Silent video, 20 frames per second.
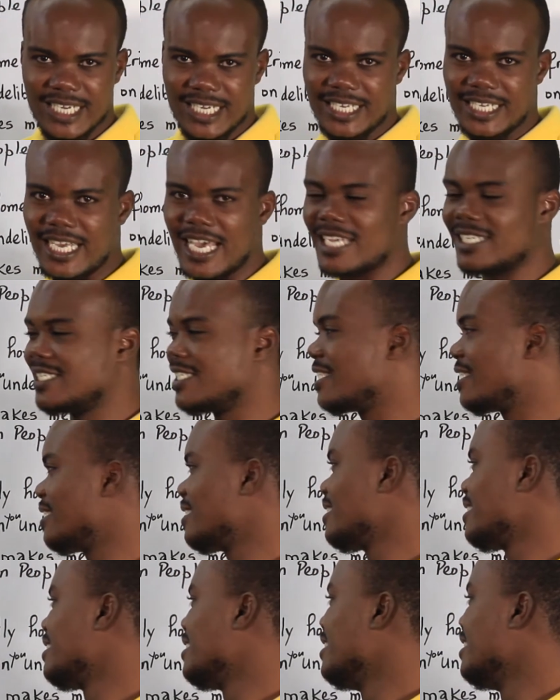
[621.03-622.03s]
Yes.
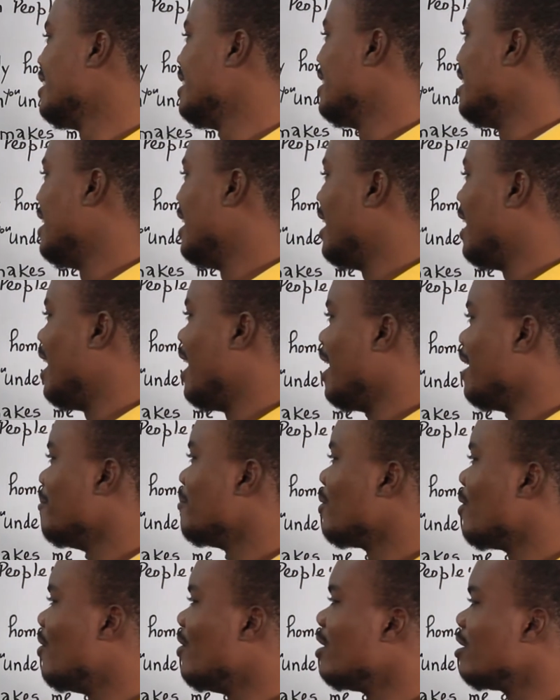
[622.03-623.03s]

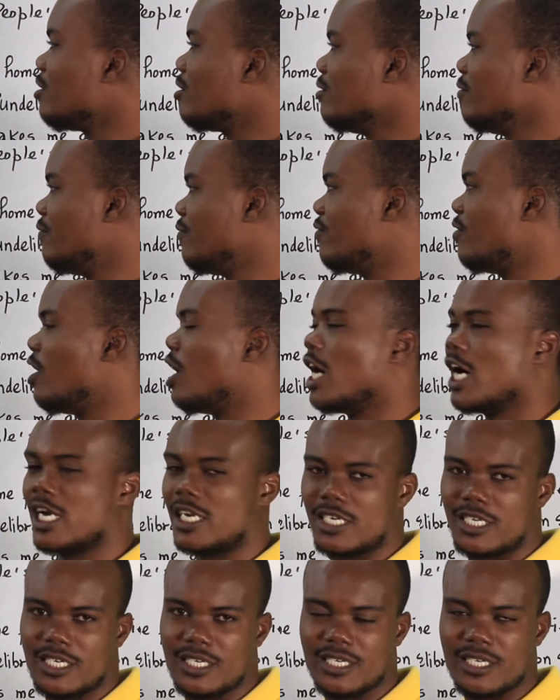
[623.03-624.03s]
I'm going to
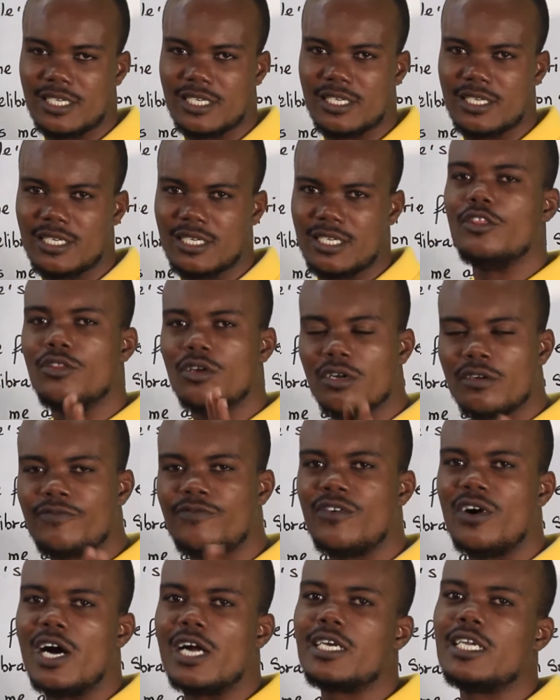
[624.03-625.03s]
fart. Don't
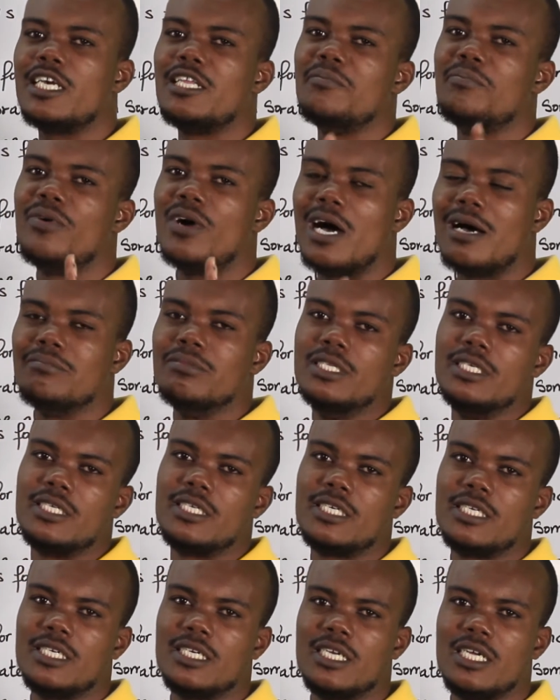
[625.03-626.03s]
fart in public.
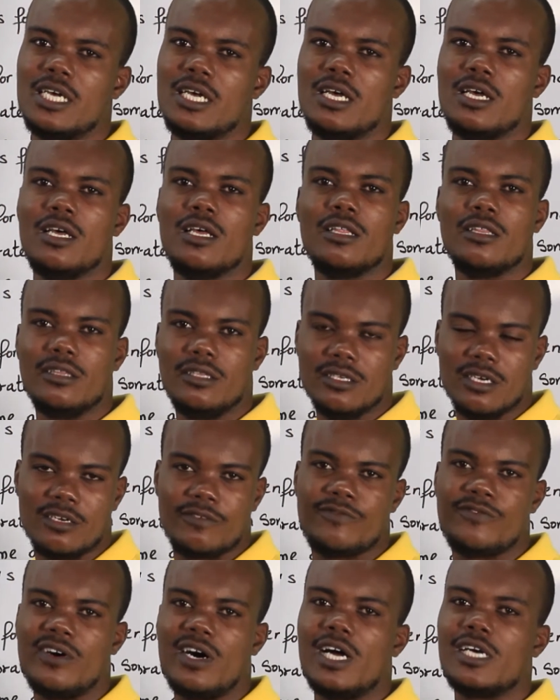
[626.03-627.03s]
Don't
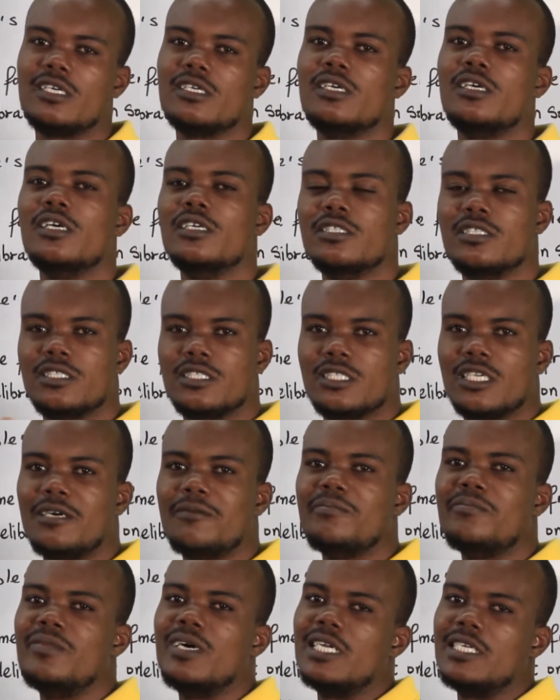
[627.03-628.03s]
fart on
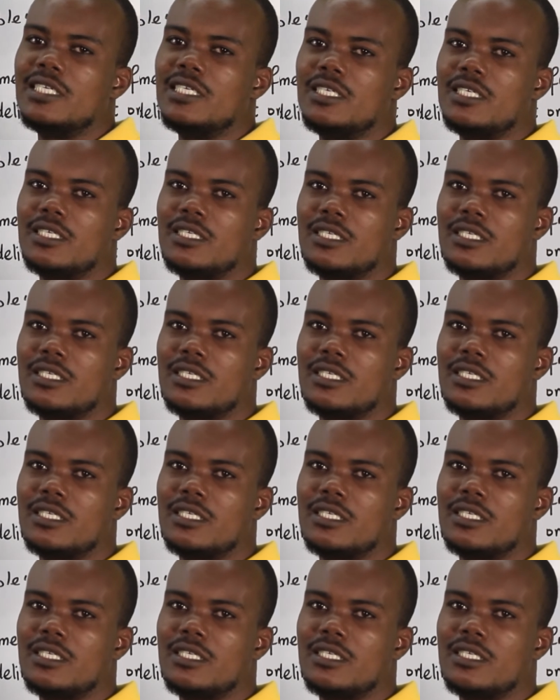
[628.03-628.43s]
somebody.